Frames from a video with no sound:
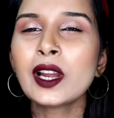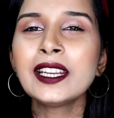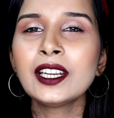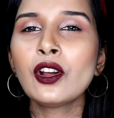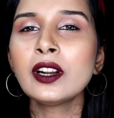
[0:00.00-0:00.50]
So
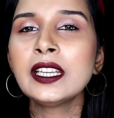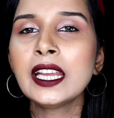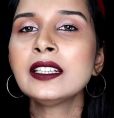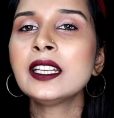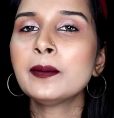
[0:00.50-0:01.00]
I did
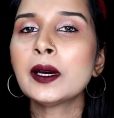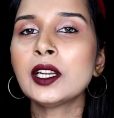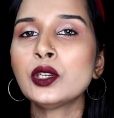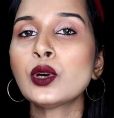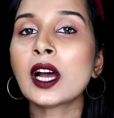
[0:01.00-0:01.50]
not dig
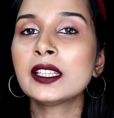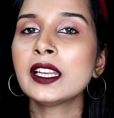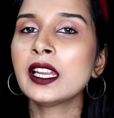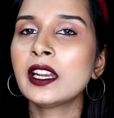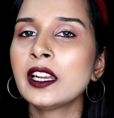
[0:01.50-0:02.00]
deeper into
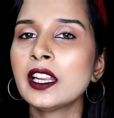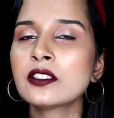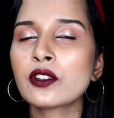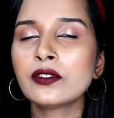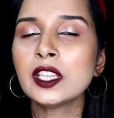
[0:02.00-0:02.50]
other
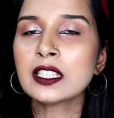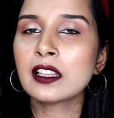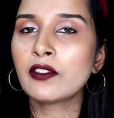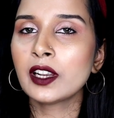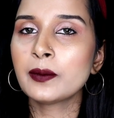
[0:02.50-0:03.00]
ingredients of
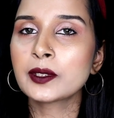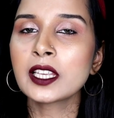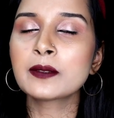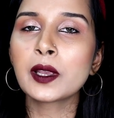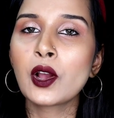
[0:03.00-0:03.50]
these liquid
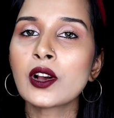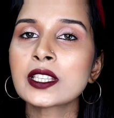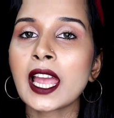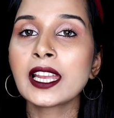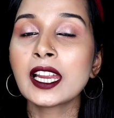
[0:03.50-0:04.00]
lipsticks
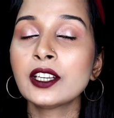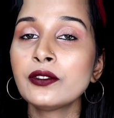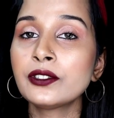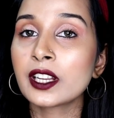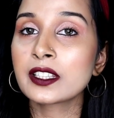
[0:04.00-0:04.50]
because I
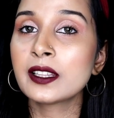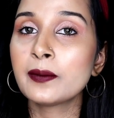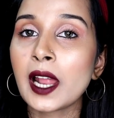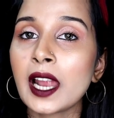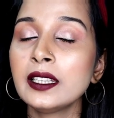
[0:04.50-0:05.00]
kind of
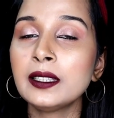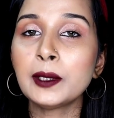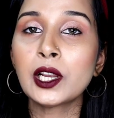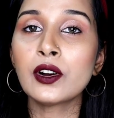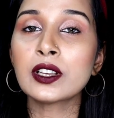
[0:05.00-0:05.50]
trust the
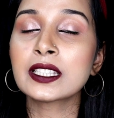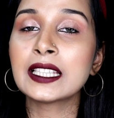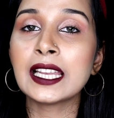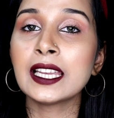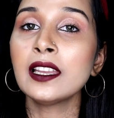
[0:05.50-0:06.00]
brand
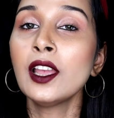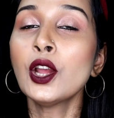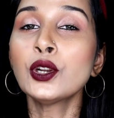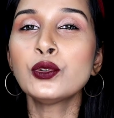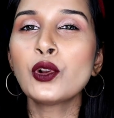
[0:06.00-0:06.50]
because they
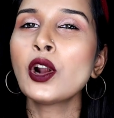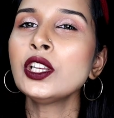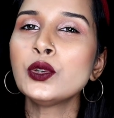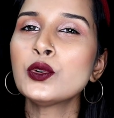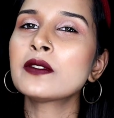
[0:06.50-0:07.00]
do
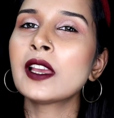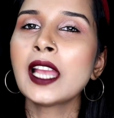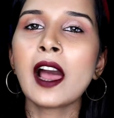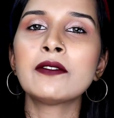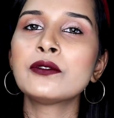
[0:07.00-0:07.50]
not use
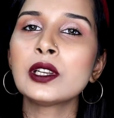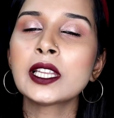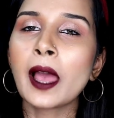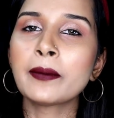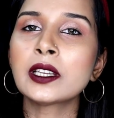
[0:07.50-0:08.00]
very
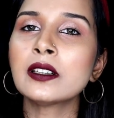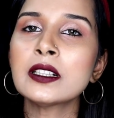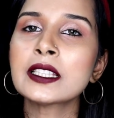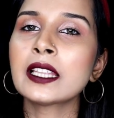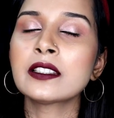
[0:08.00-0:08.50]
harmful
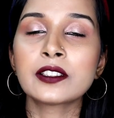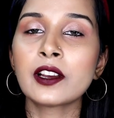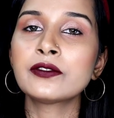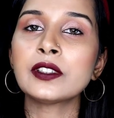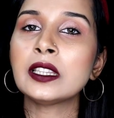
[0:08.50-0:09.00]
chemicals and
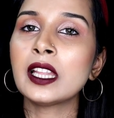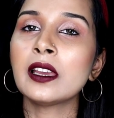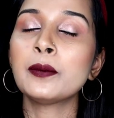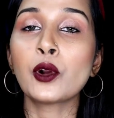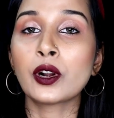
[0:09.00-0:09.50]
stuff in
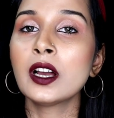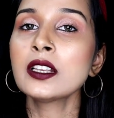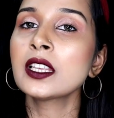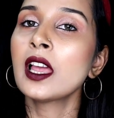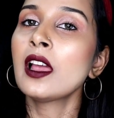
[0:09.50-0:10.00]
their
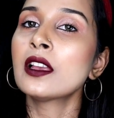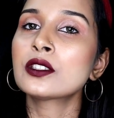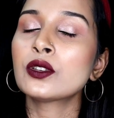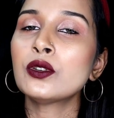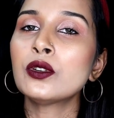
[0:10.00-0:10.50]
products.
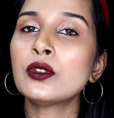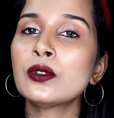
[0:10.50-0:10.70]
So